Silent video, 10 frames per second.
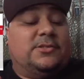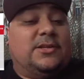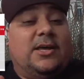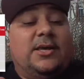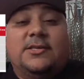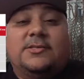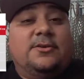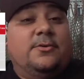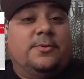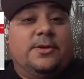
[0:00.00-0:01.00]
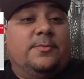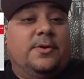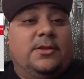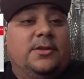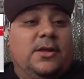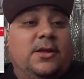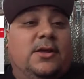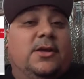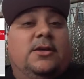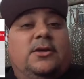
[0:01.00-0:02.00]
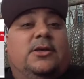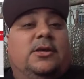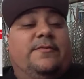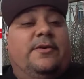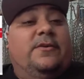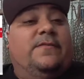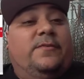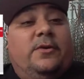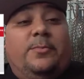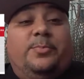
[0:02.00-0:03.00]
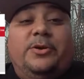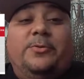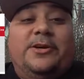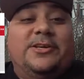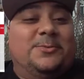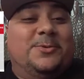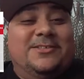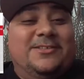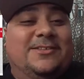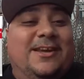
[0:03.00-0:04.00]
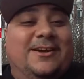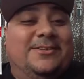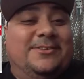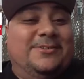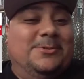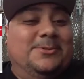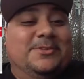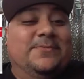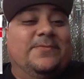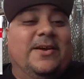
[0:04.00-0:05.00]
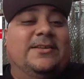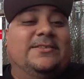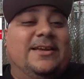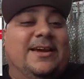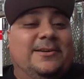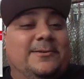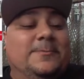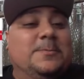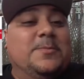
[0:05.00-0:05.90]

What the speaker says: It's not easy to win one, even if Pete Wiz wasn't there to defend his title.